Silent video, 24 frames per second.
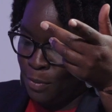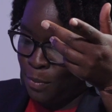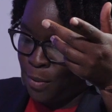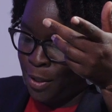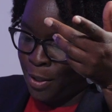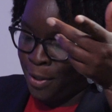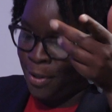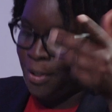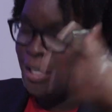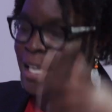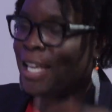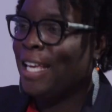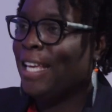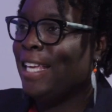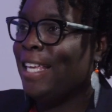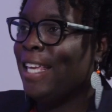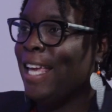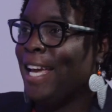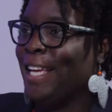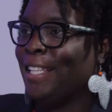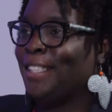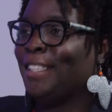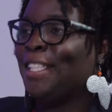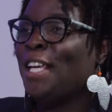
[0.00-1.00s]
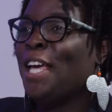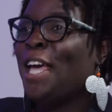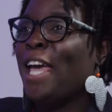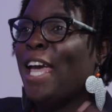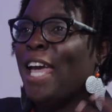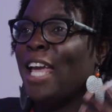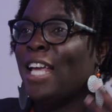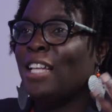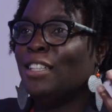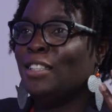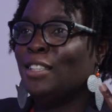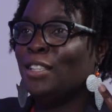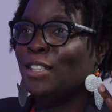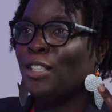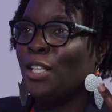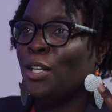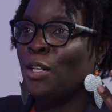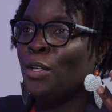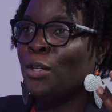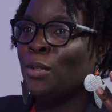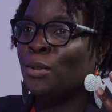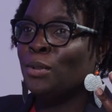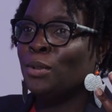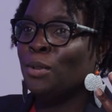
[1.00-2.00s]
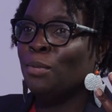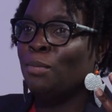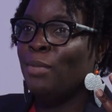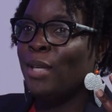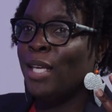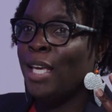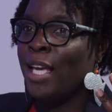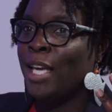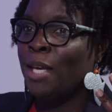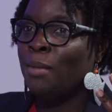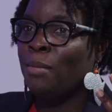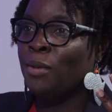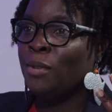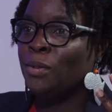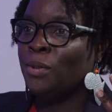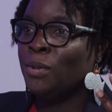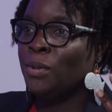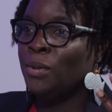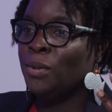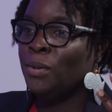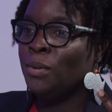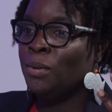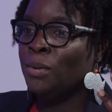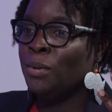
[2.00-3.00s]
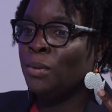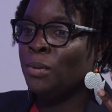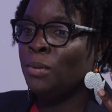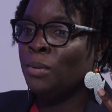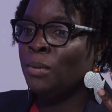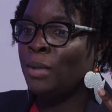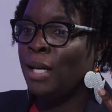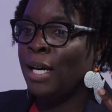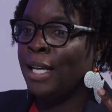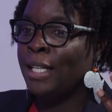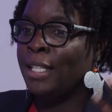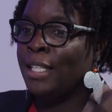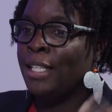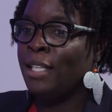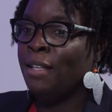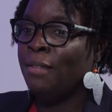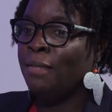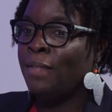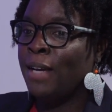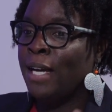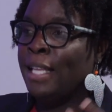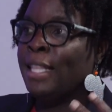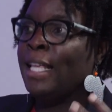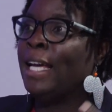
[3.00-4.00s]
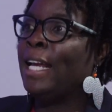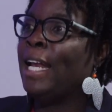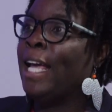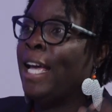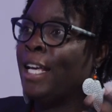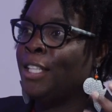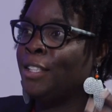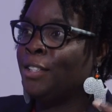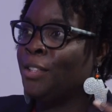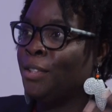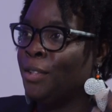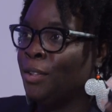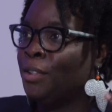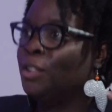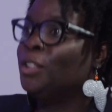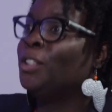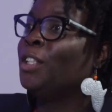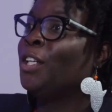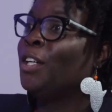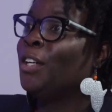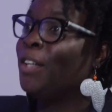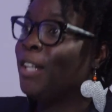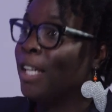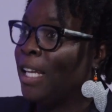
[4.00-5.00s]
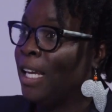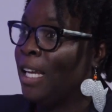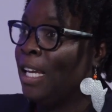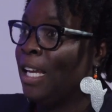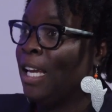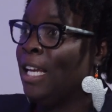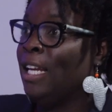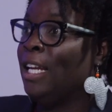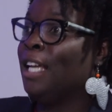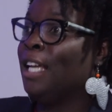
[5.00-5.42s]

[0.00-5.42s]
a word. Yes. And so to be able to identify that as your journey and